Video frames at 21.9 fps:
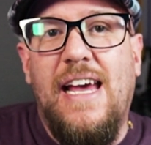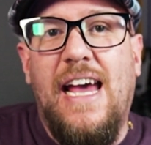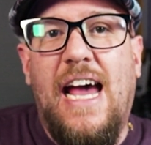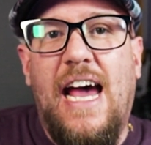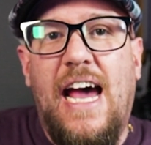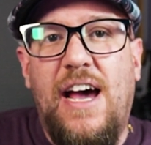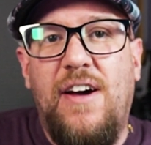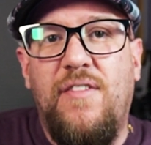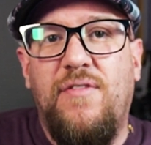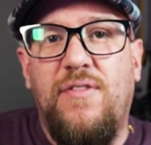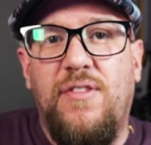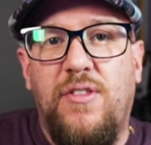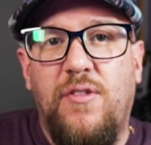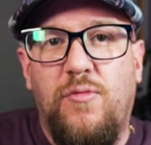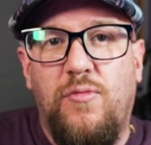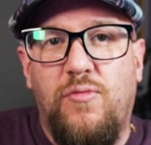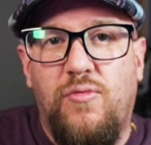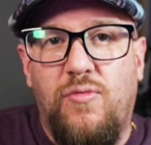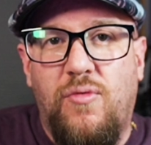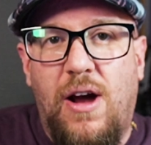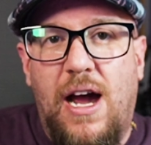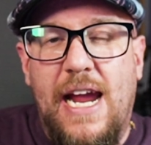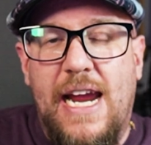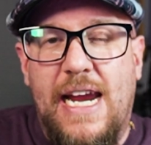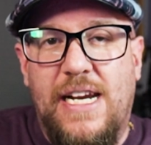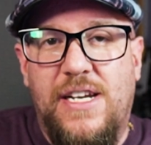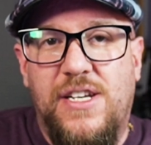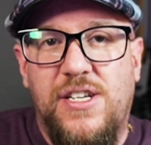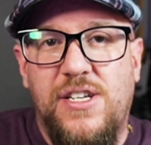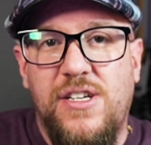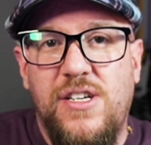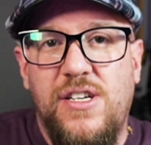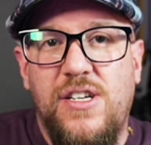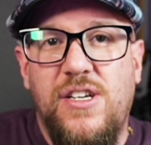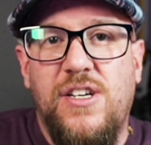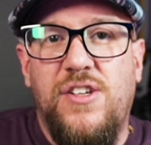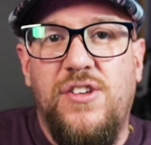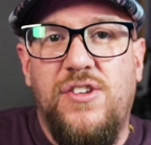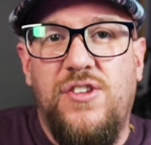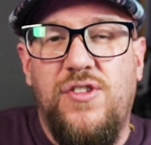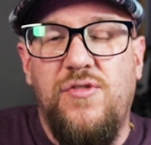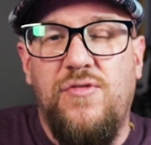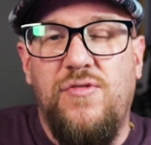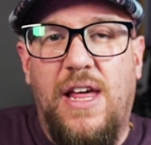have the right
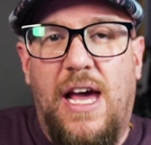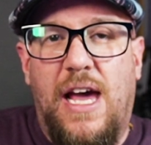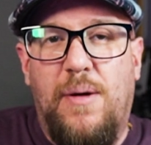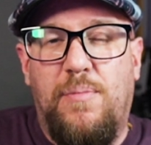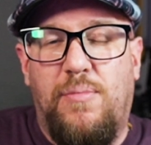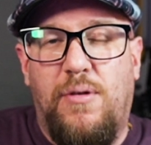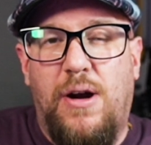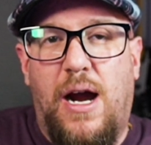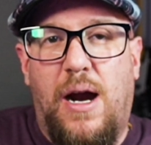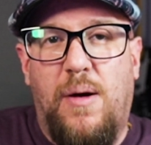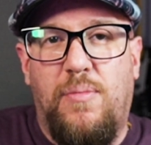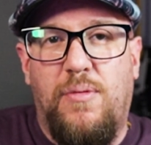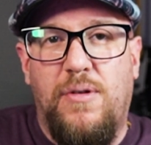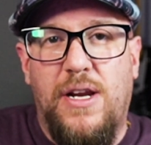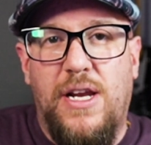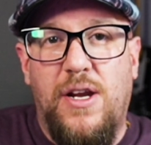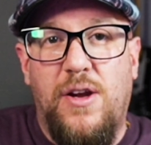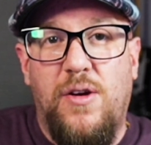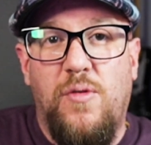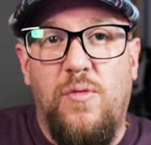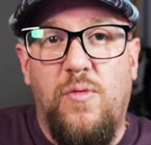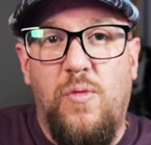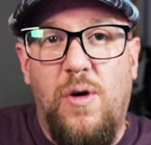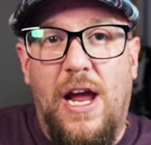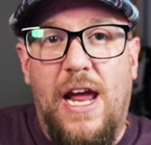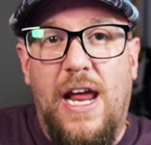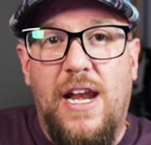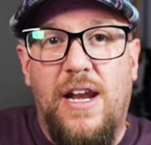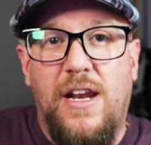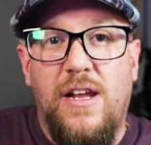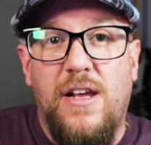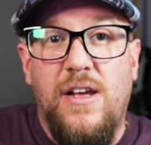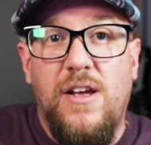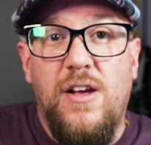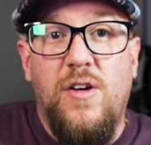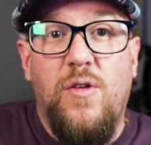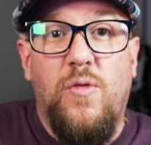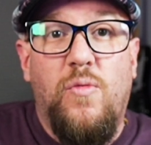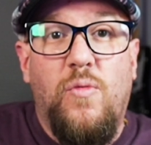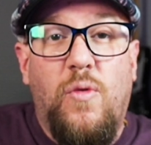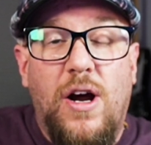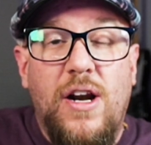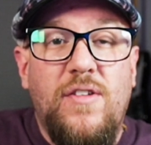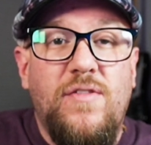to that property when
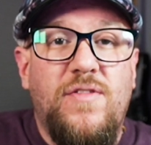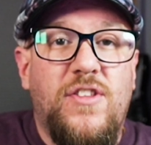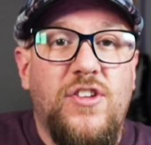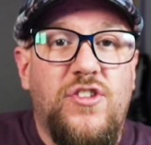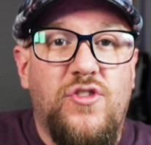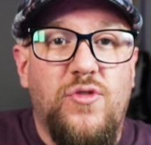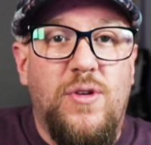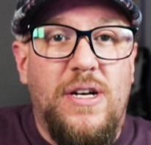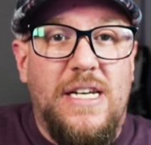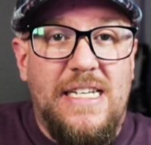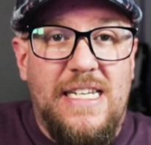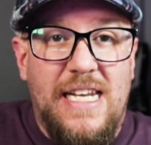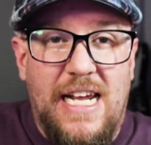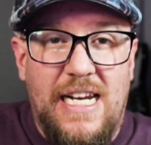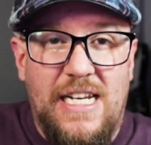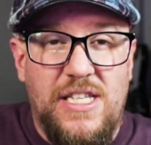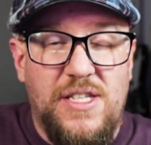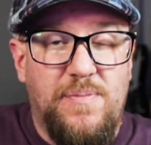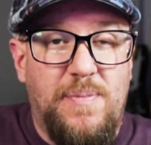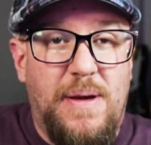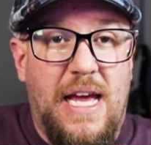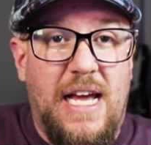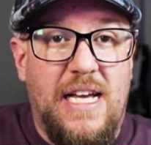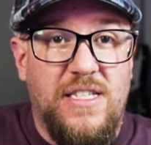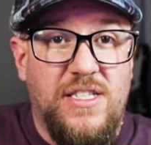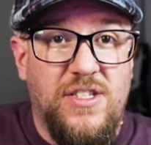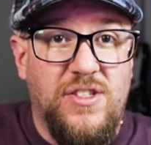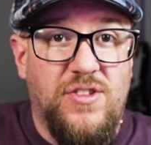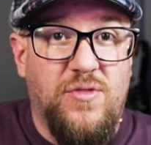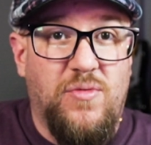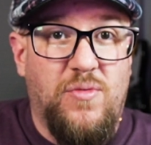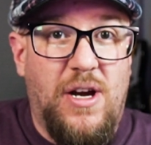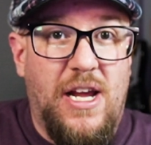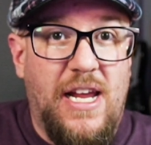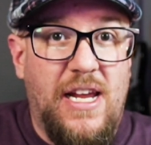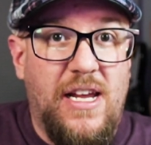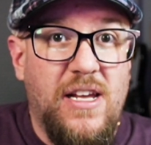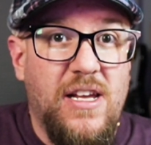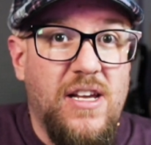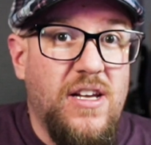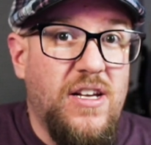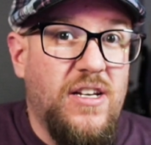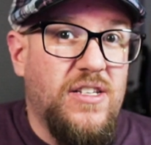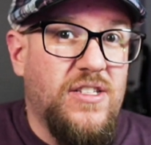one of the joint tenants passes away.
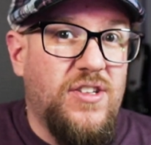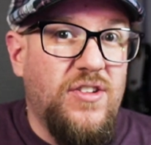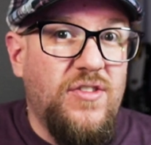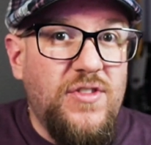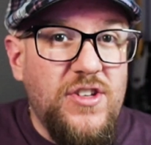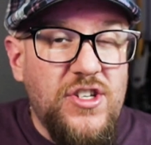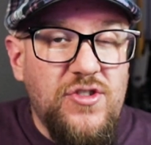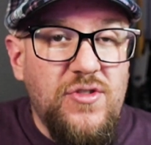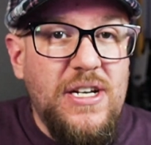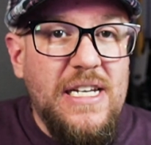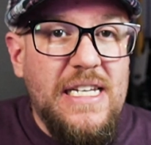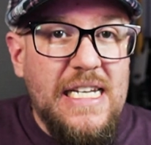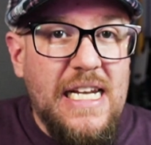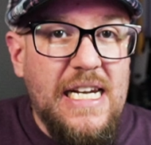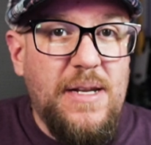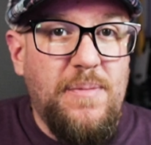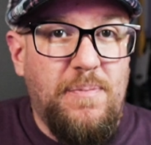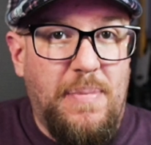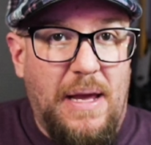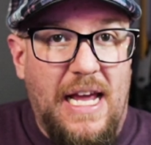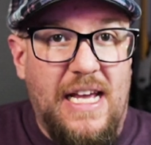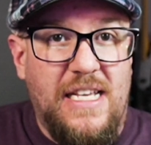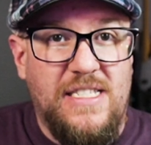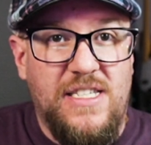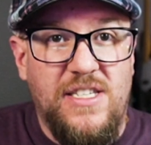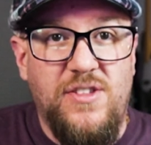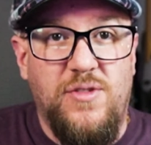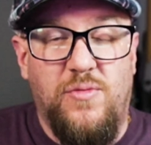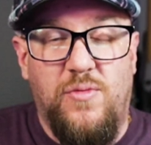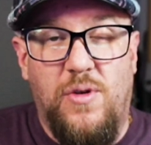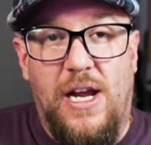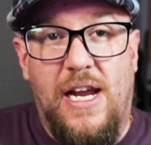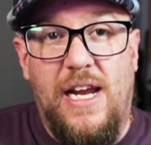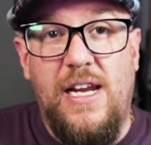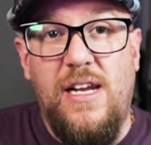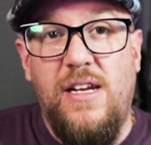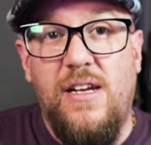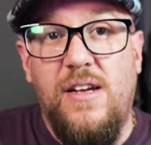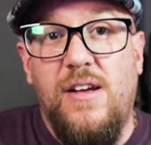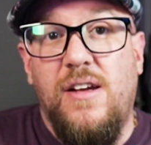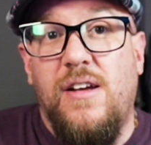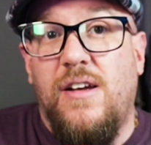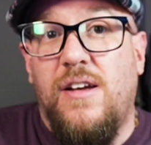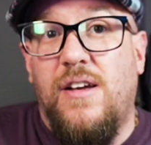So if a joint tenant passes away,
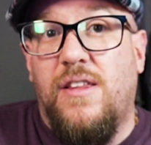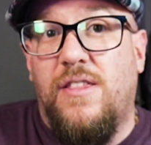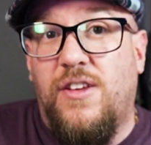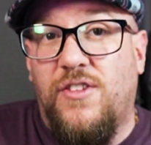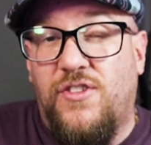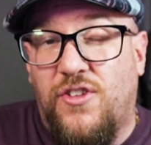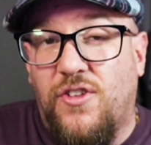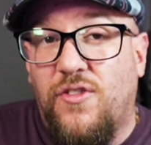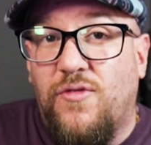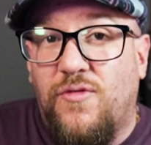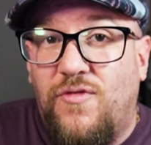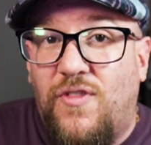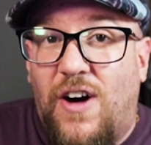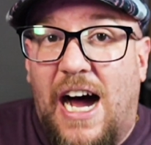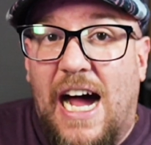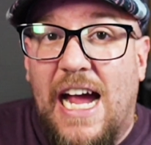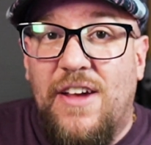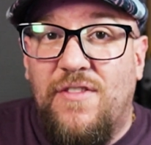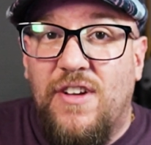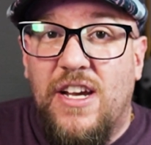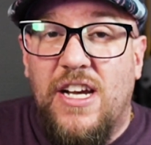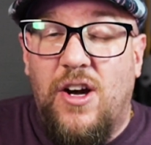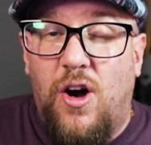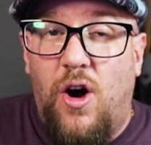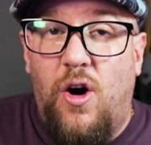the surviving